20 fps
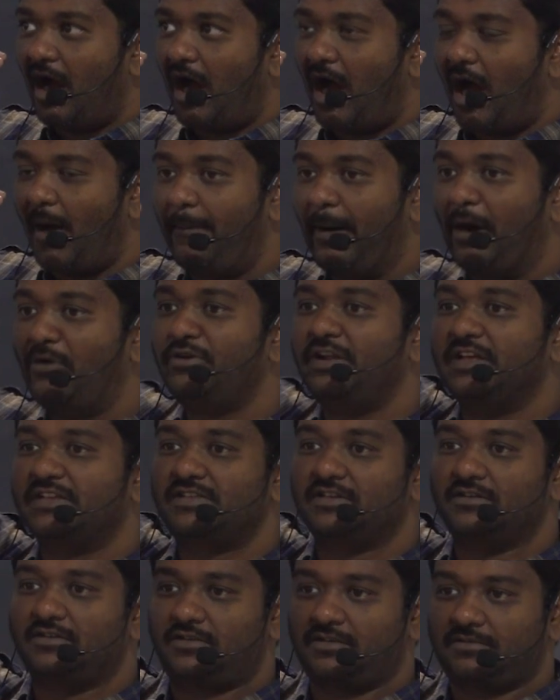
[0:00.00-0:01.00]
above
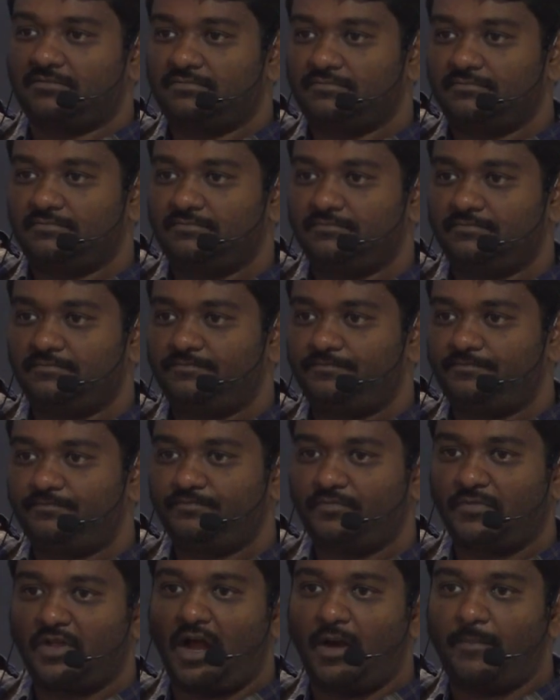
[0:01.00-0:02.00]
desert,
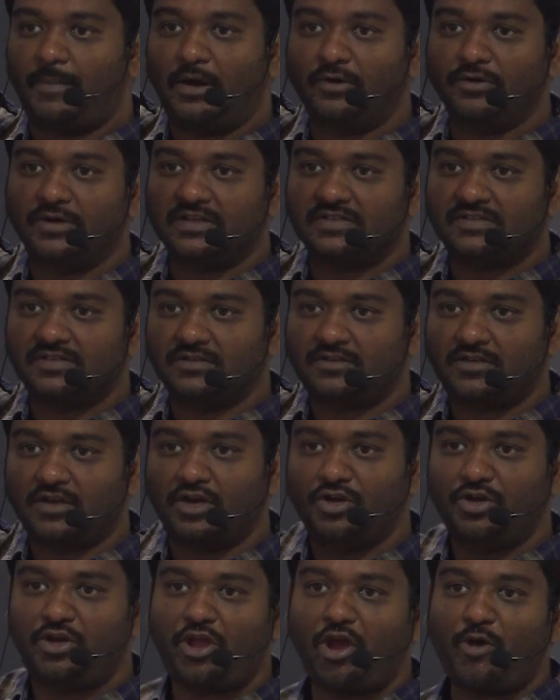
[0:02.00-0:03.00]

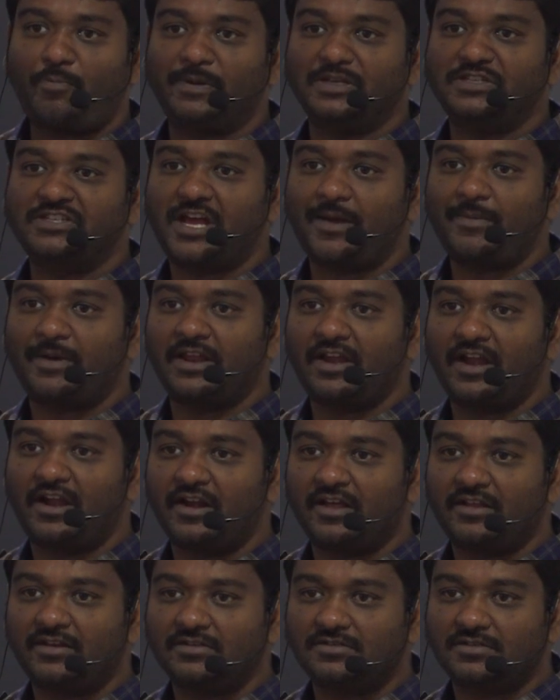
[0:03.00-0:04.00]
do you have Punjab,
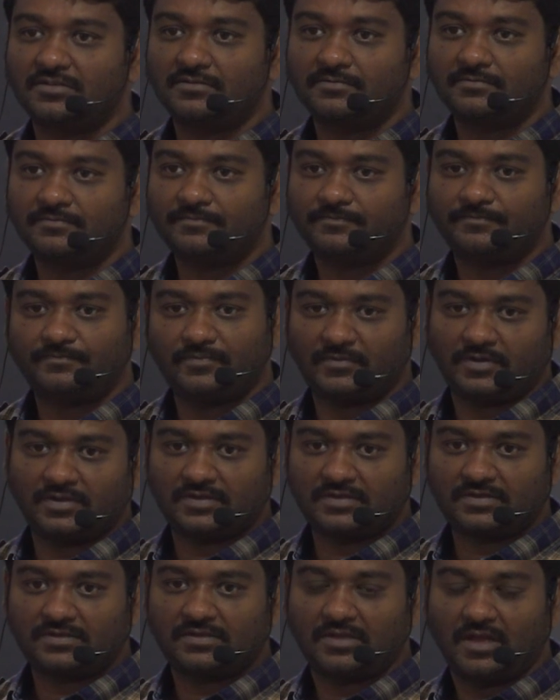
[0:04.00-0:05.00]
Haryana region?
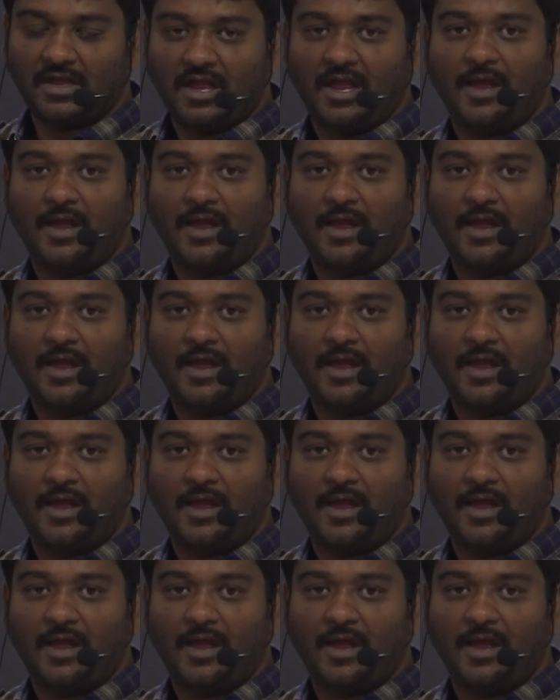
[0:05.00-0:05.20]
Yes.